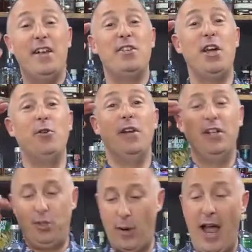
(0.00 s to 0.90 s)
so
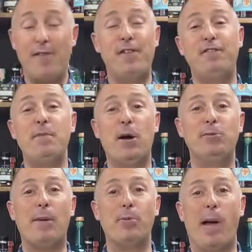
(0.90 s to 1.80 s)
50 mil
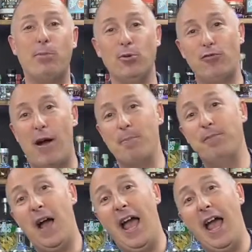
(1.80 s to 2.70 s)
double bubble of rum,
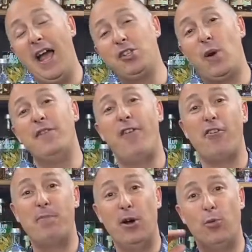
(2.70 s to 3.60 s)

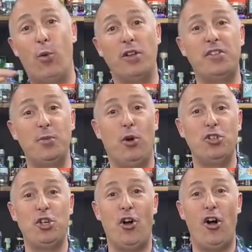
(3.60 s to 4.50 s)
25 mil, one
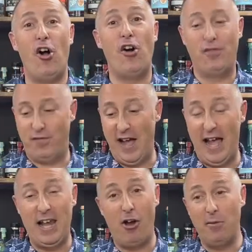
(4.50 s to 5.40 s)
shot of
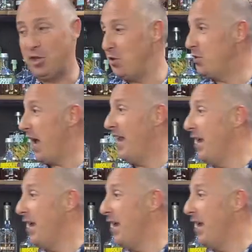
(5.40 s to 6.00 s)
lime juice, and